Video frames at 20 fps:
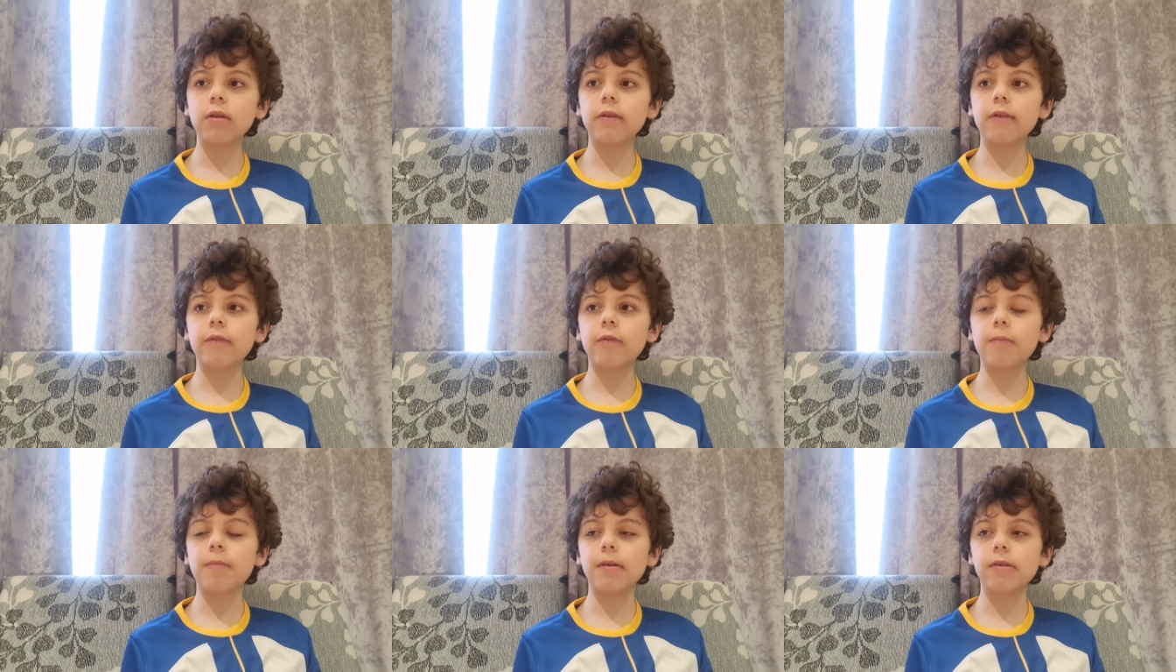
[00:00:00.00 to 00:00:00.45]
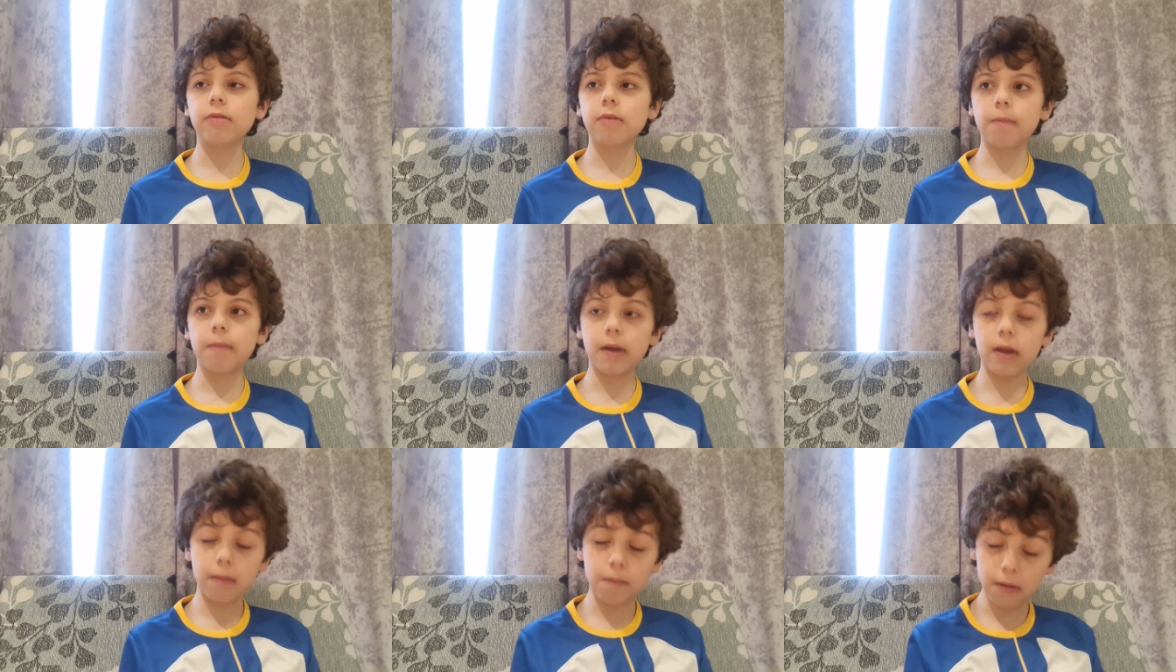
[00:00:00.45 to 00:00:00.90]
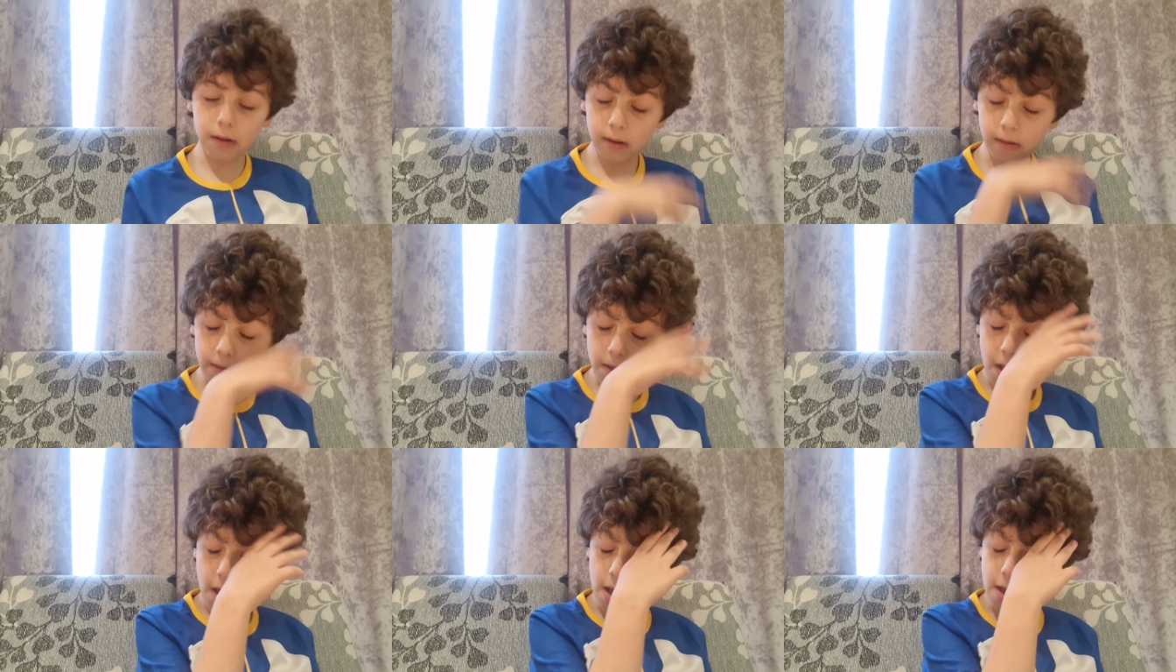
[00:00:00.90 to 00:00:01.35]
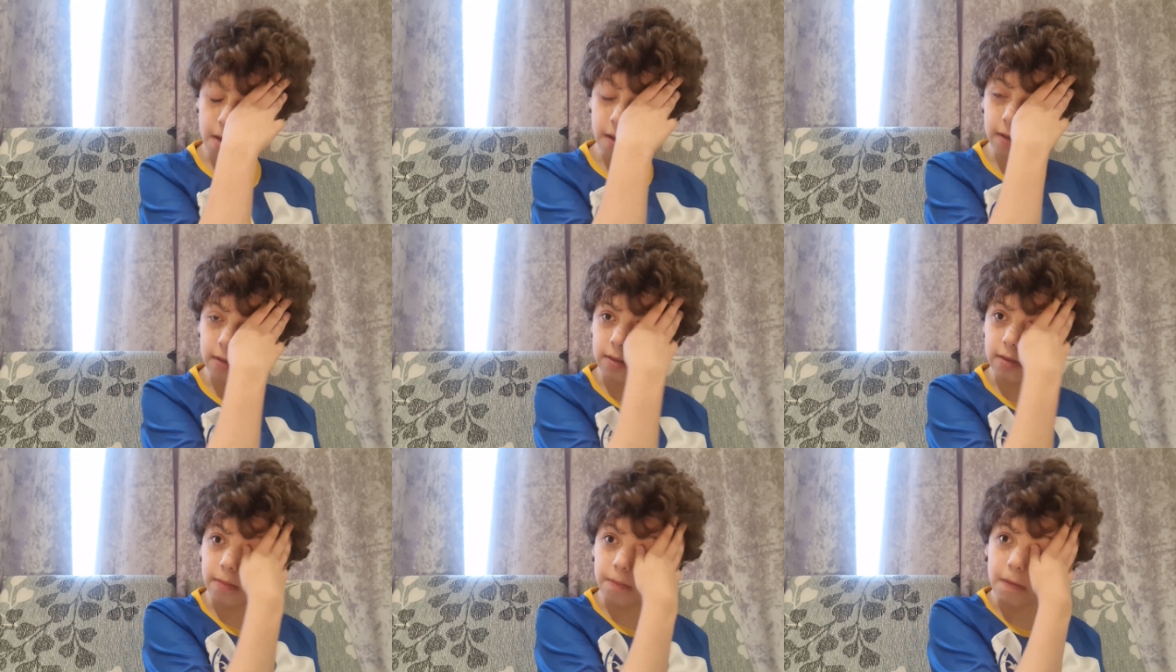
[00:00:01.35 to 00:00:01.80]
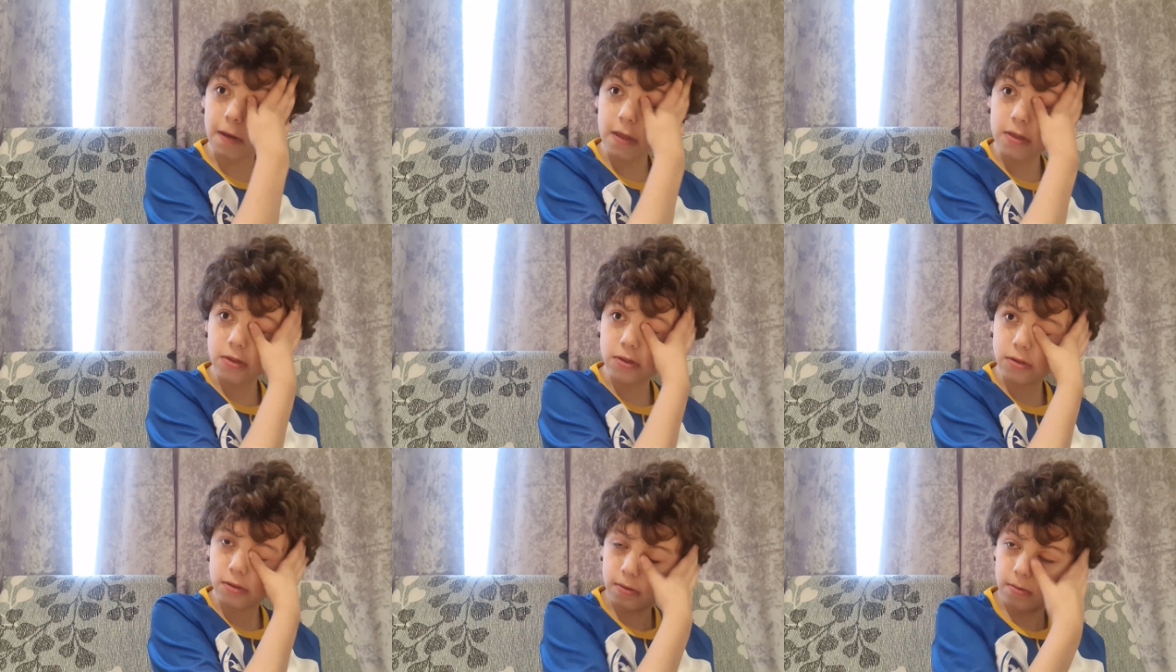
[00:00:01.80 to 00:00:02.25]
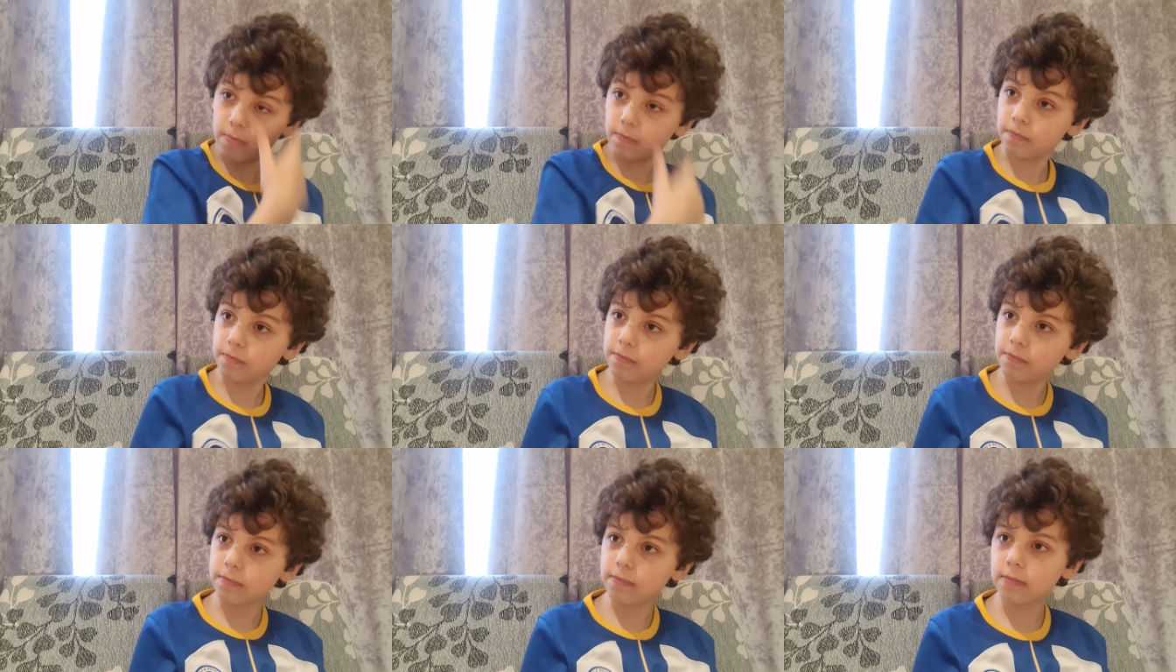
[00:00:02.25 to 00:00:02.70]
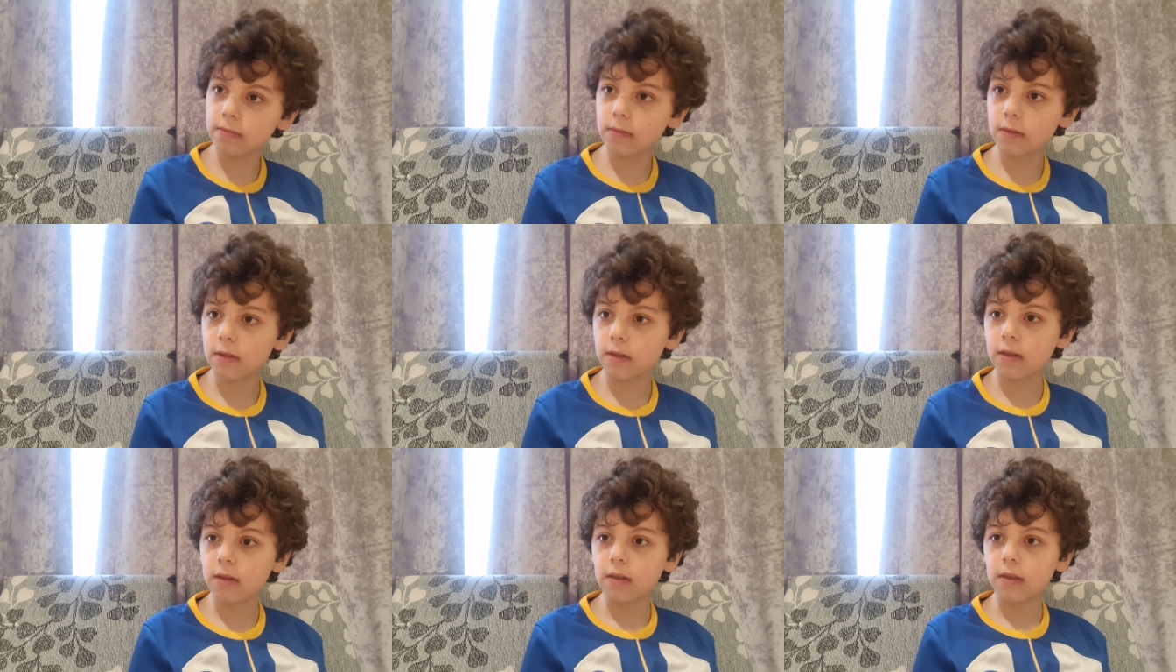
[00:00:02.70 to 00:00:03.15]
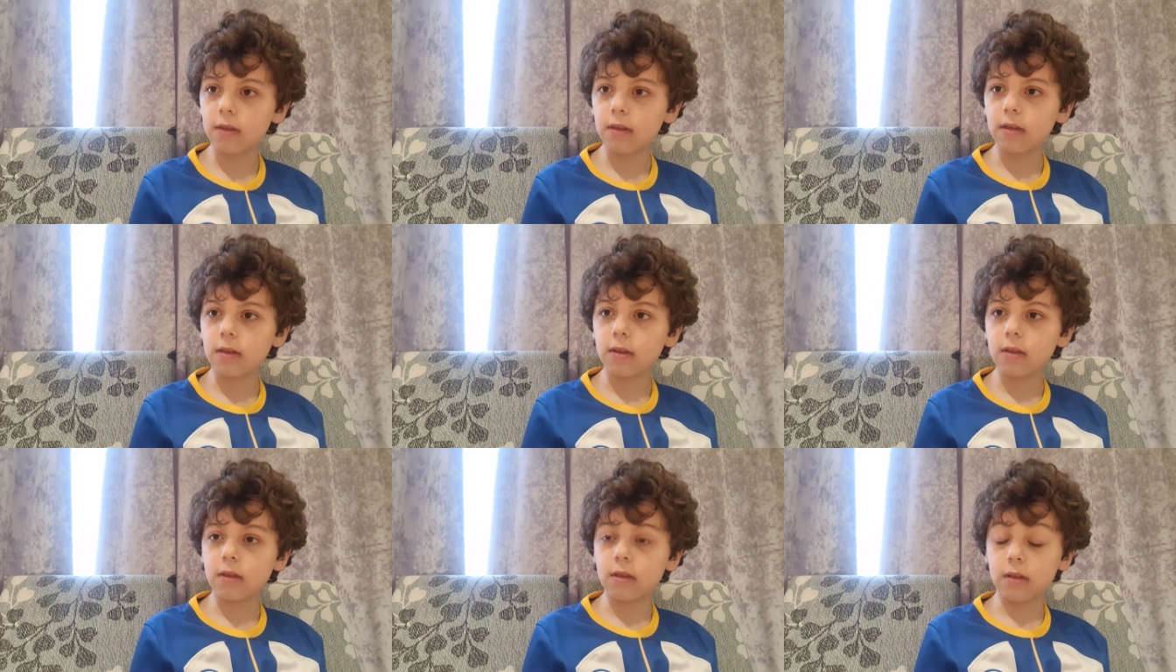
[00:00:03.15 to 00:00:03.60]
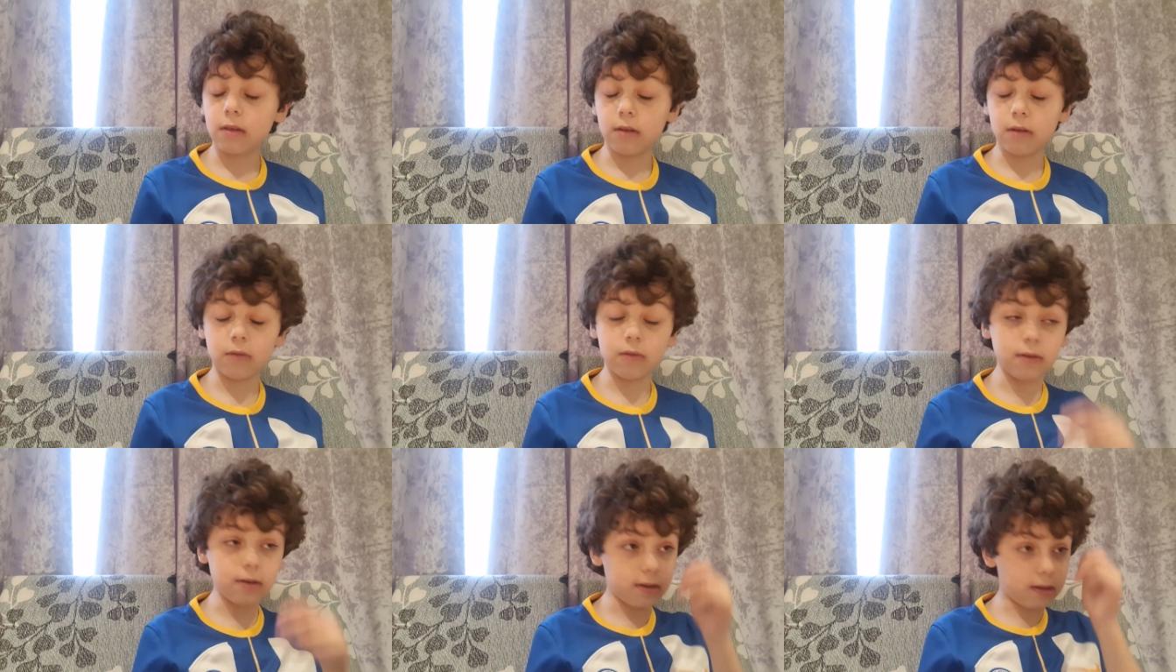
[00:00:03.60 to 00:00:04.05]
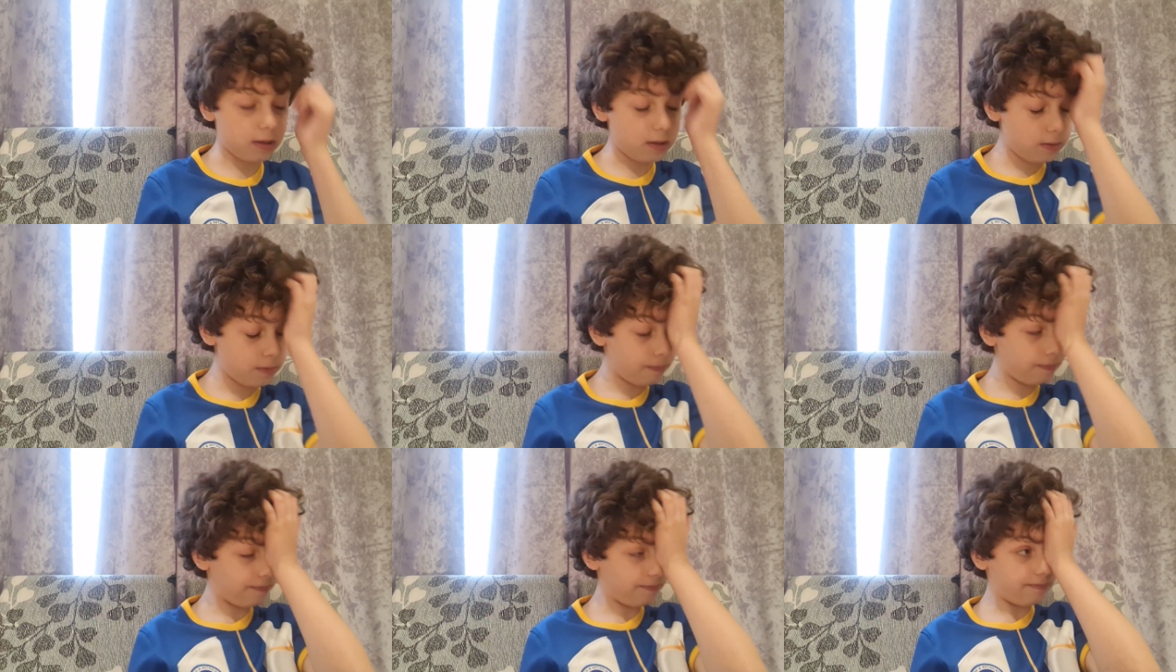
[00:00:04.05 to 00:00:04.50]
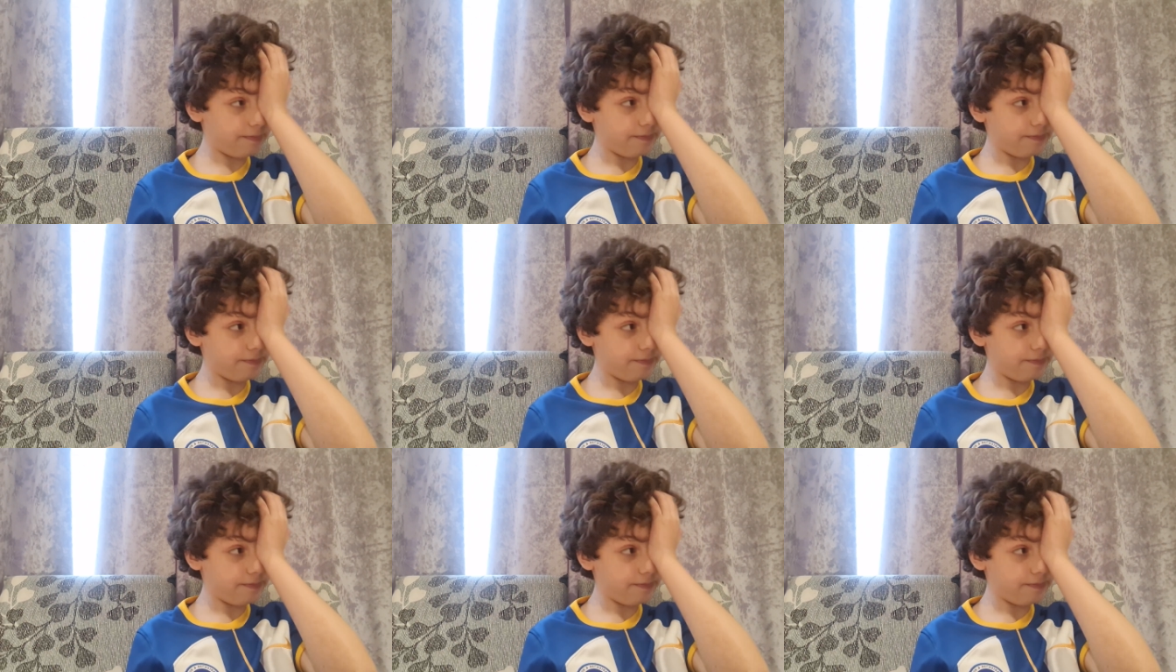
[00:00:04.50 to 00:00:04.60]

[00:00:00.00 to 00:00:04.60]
Why do you have a piece of paper? And a pen? I come again. Oh, okay.